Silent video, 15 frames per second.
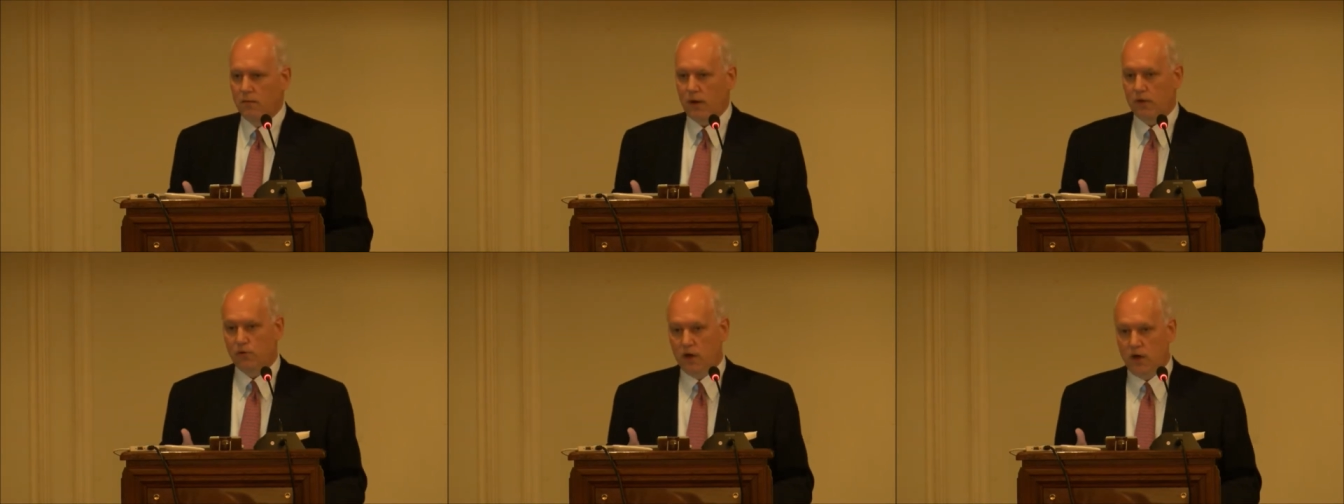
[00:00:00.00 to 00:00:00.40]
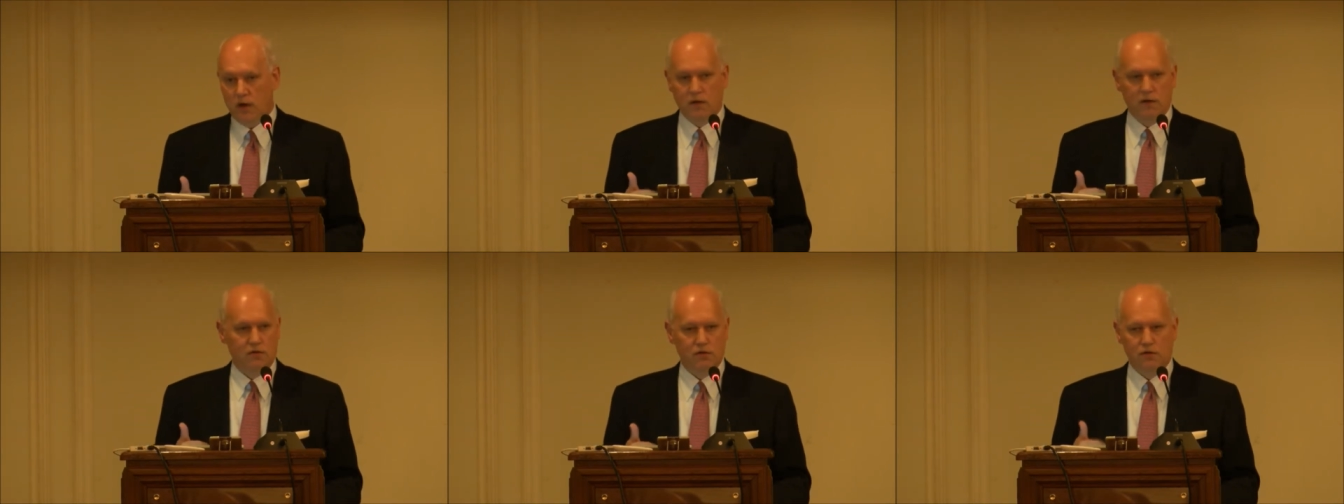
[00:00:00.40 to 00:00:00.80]
By the
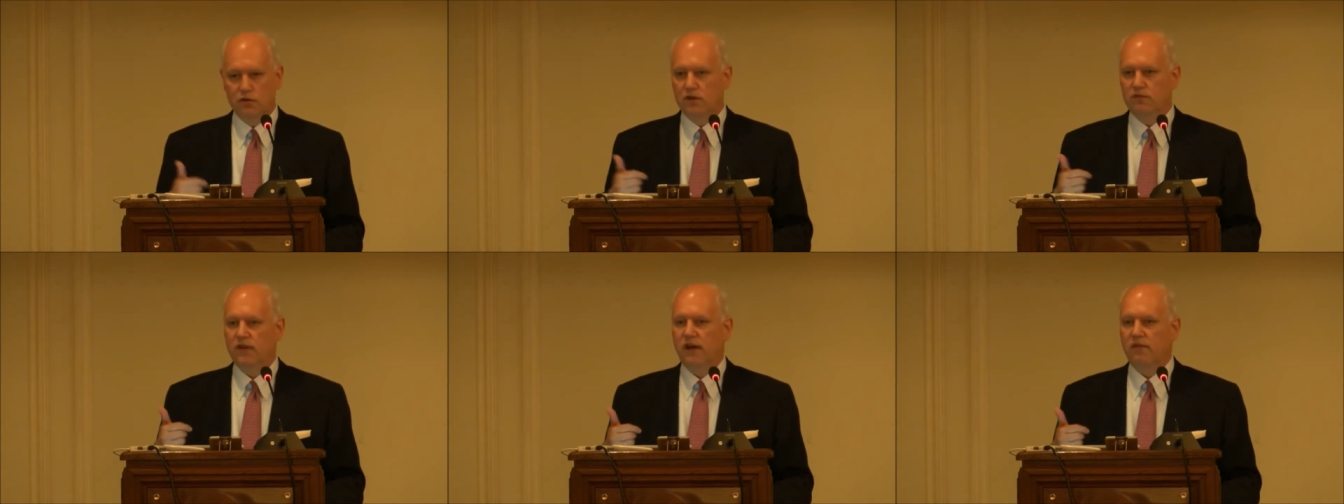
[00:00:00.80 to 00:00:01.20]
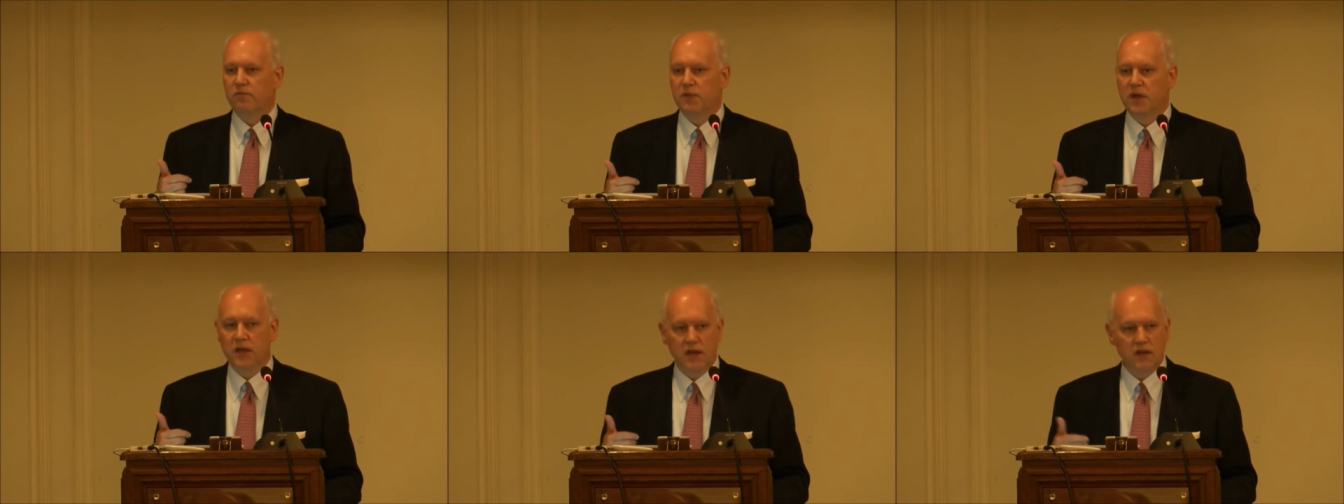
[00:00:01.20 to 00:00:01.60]
way, you don't even
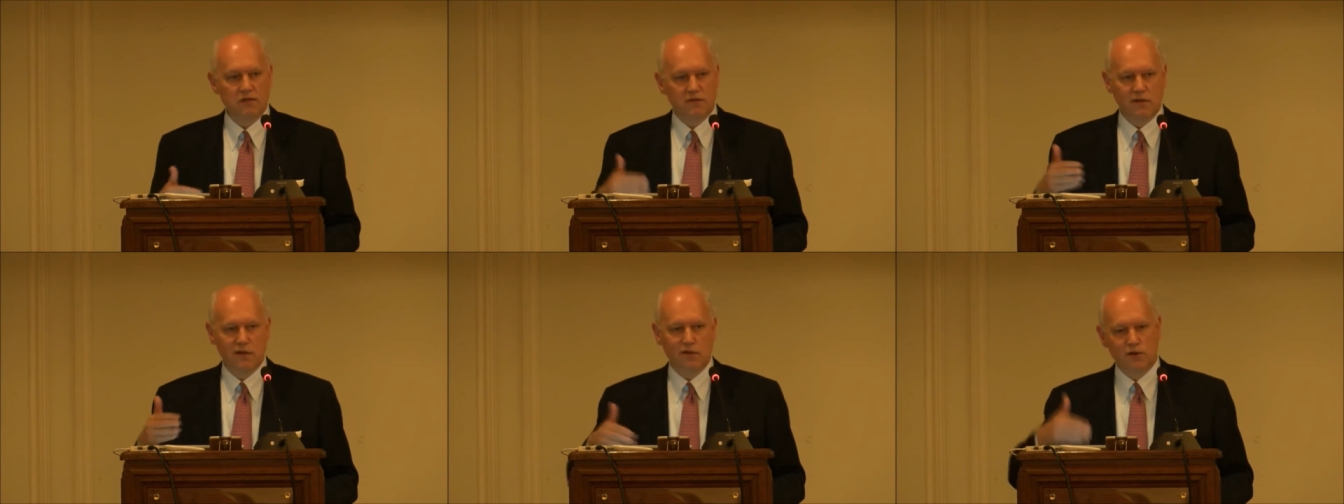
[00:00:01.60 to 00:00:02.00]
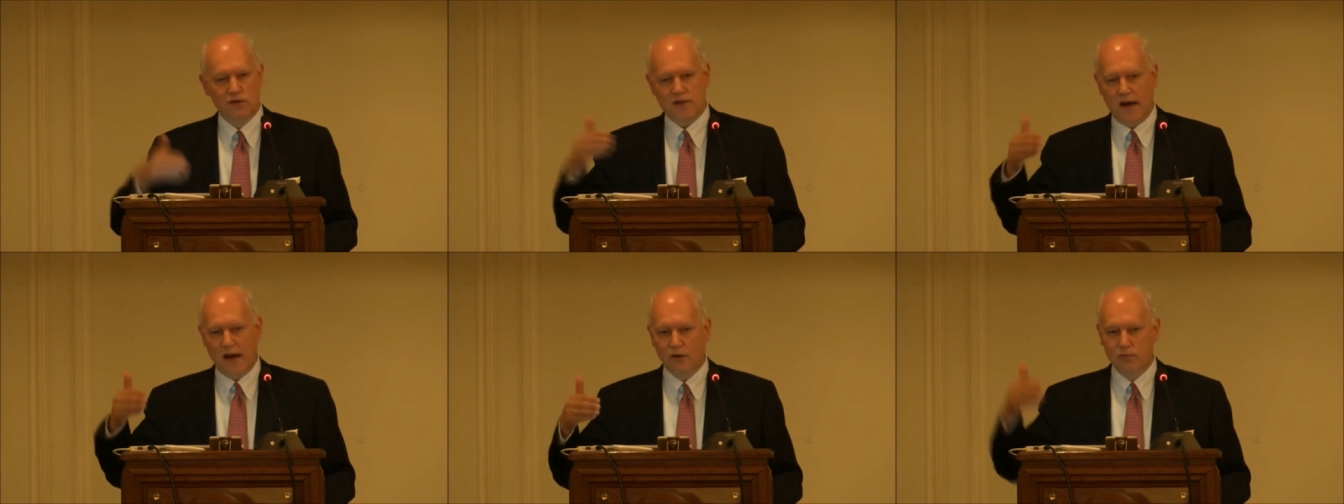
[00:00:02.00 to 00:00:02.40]
have meetings. CEO
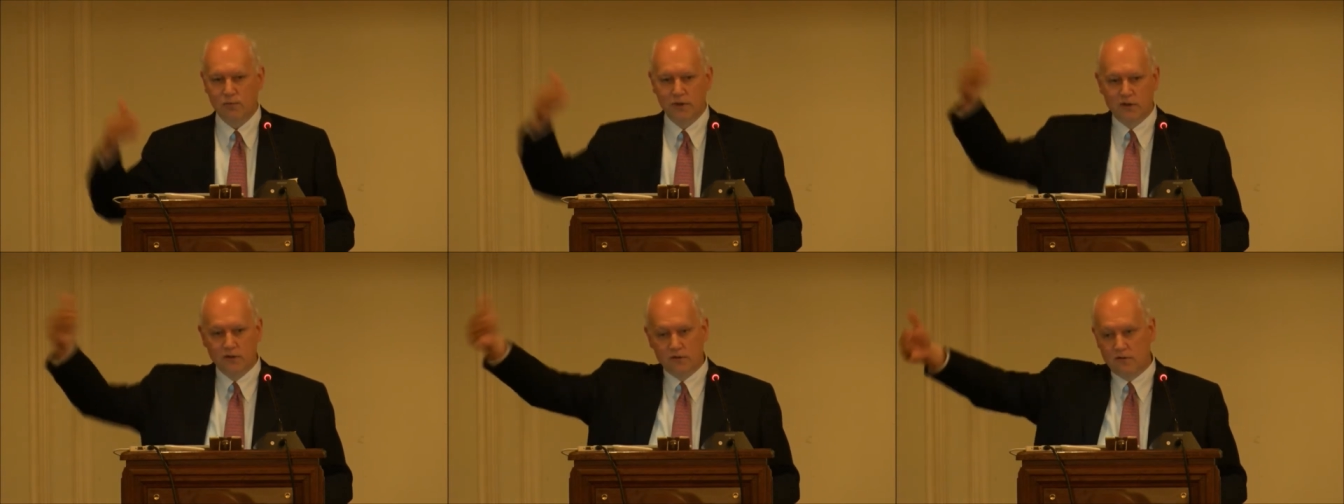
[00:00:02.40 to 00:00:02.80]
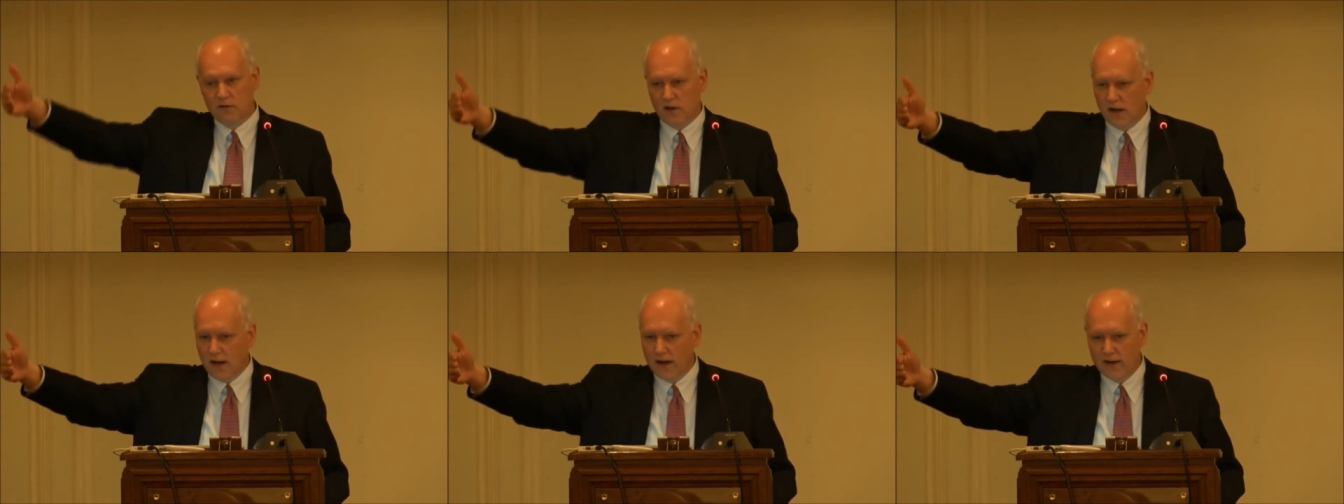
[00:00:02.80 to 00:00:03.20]
is out because
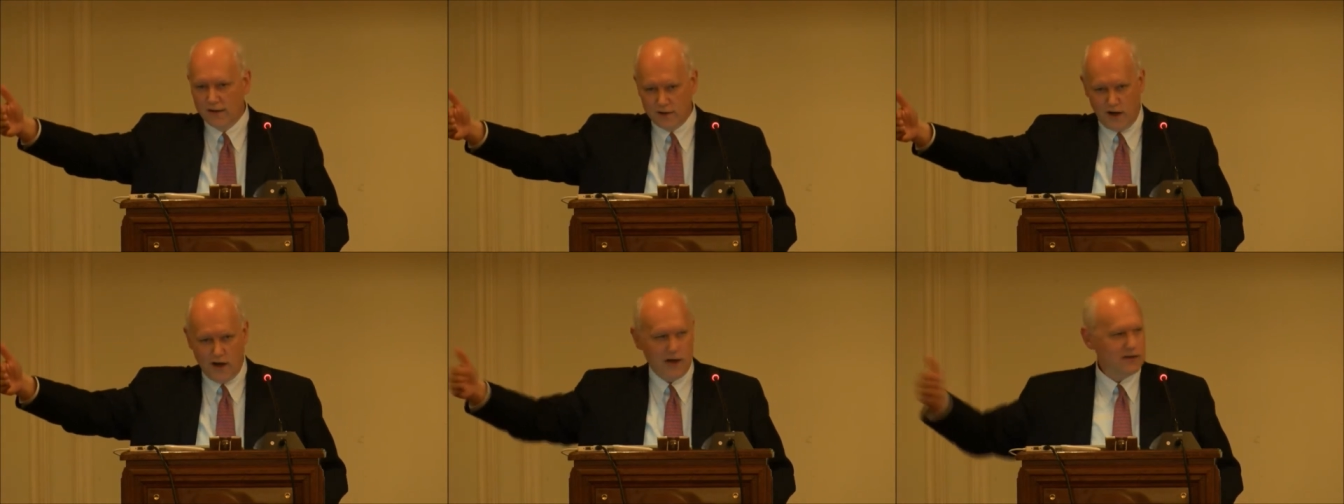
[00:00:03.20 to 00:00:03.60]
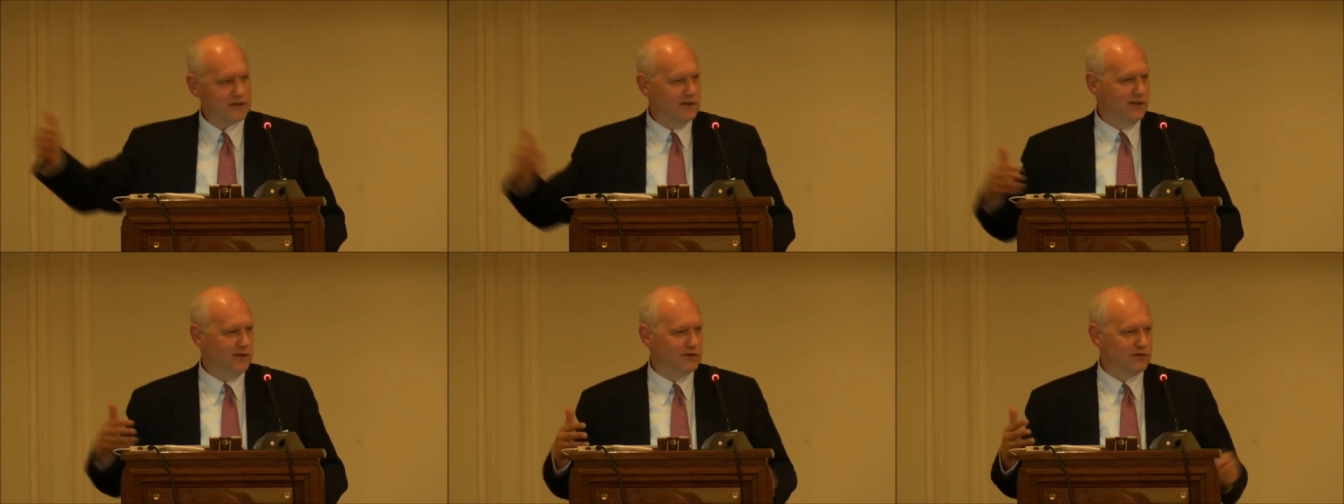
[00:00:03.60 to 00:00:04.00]
the client
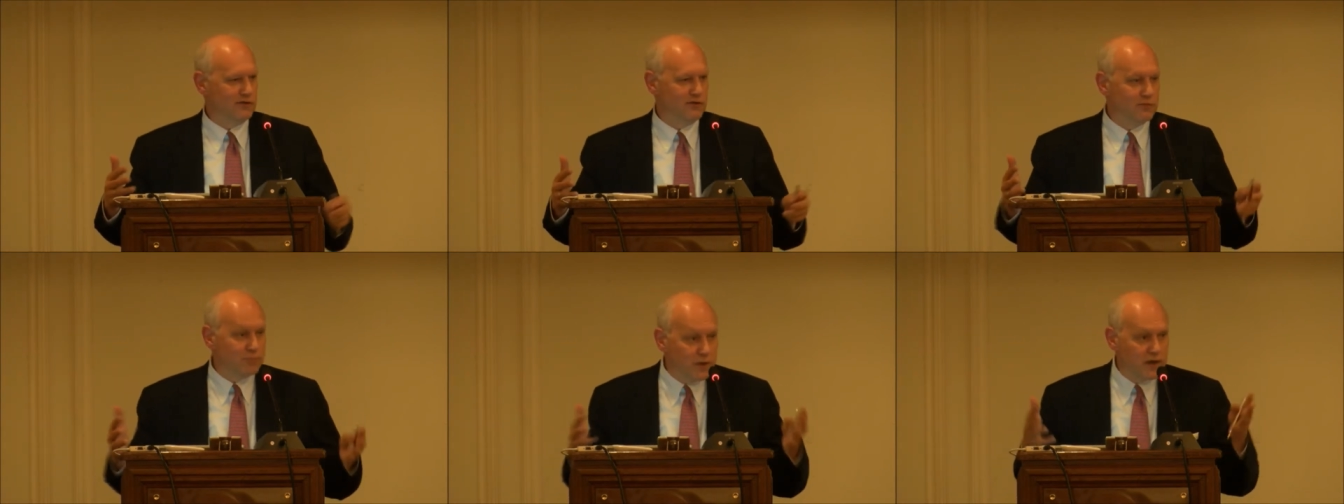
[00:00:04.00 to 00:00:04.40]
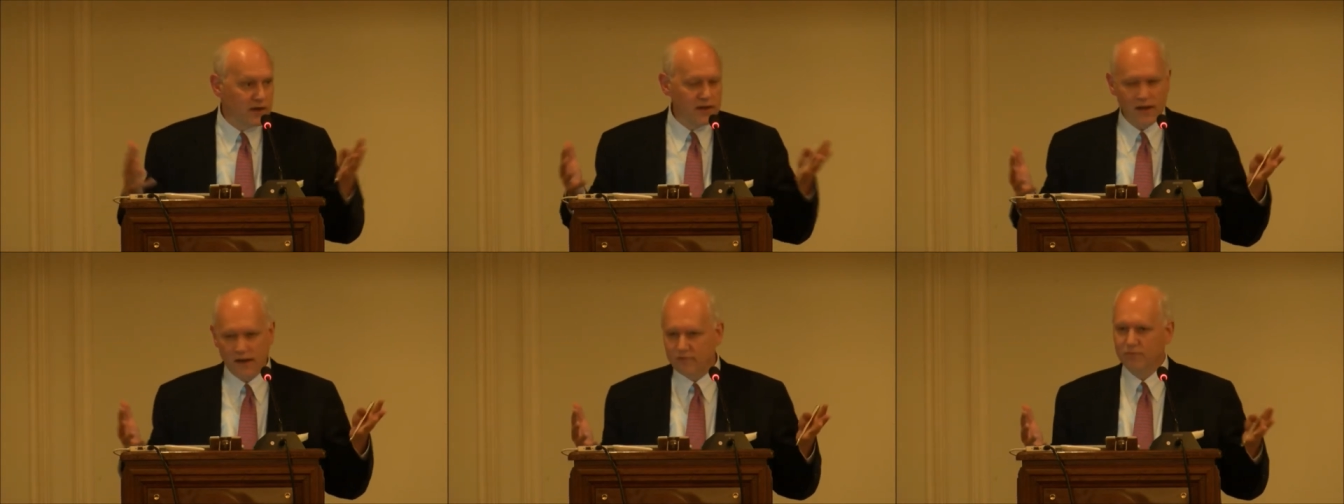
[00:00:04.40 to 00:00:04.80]
asked. You know, so you
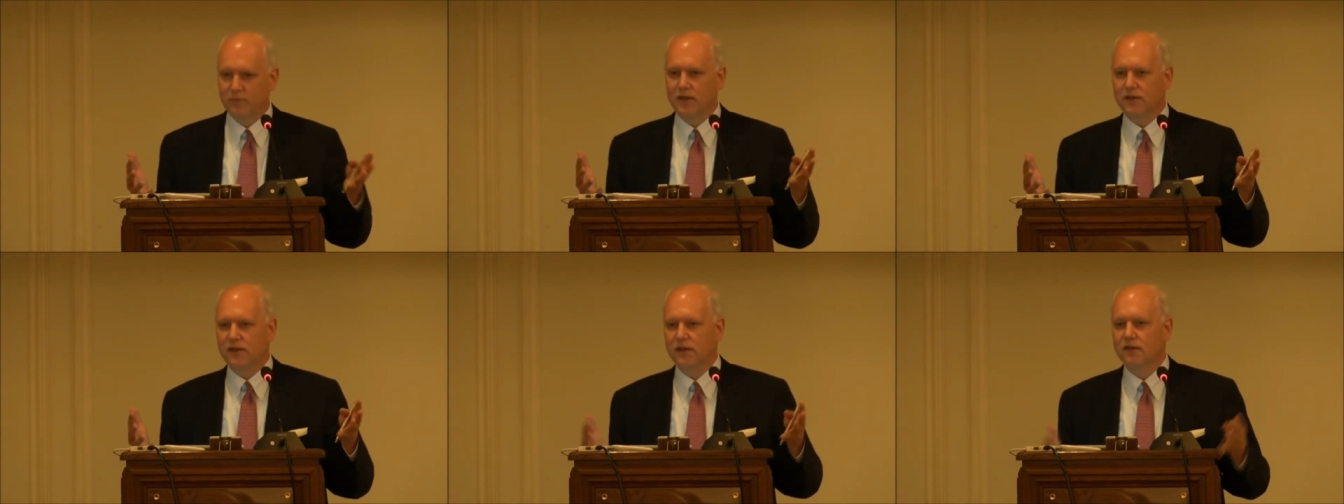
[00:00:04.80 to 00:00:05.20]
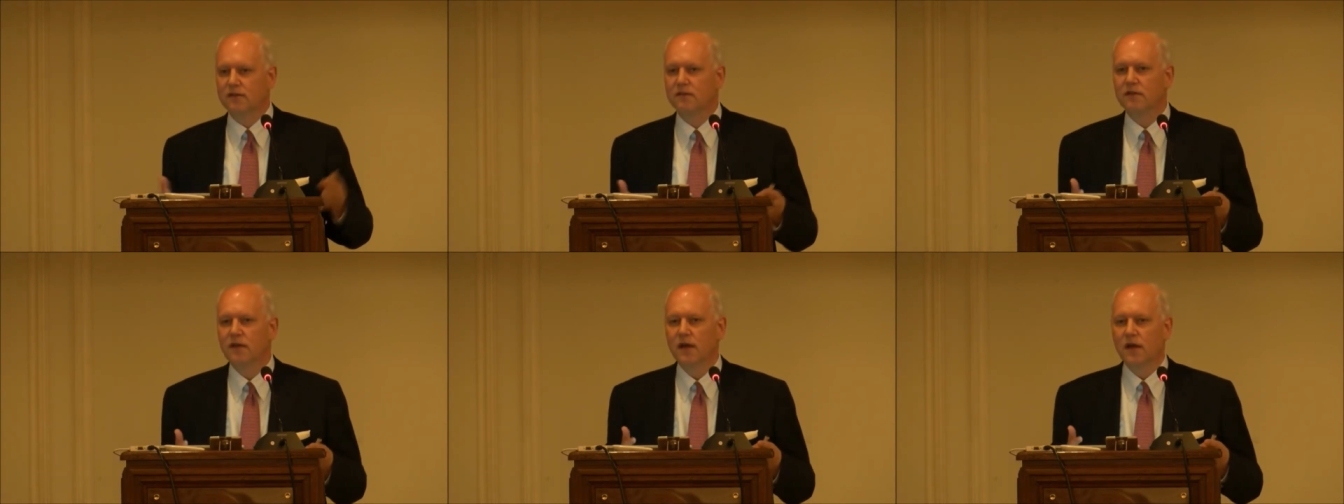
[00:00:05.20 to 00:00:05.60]
barely have
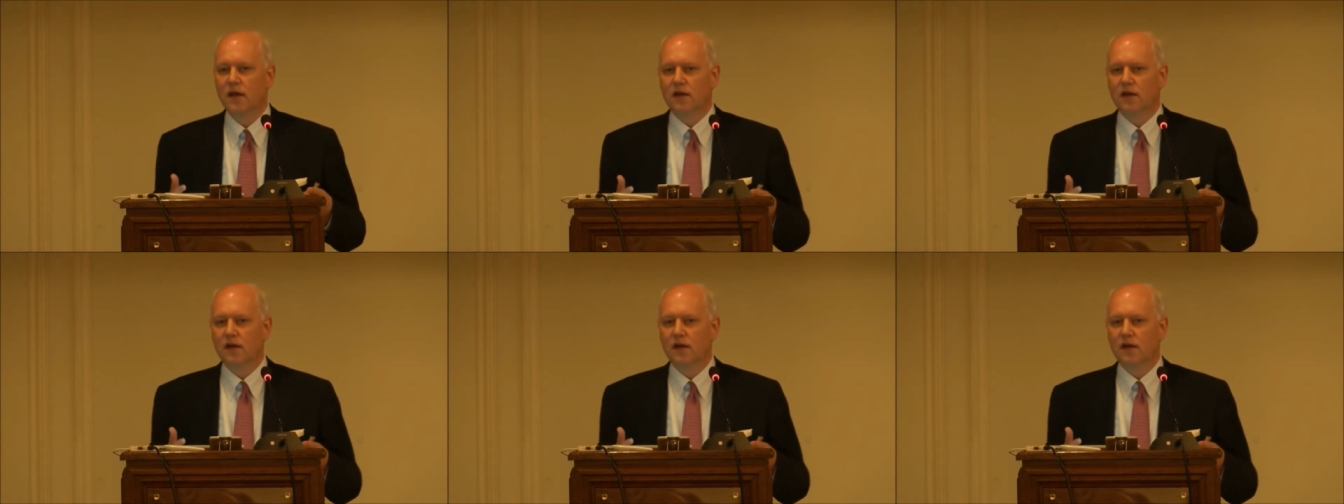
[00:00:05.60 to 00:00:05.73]
meetings.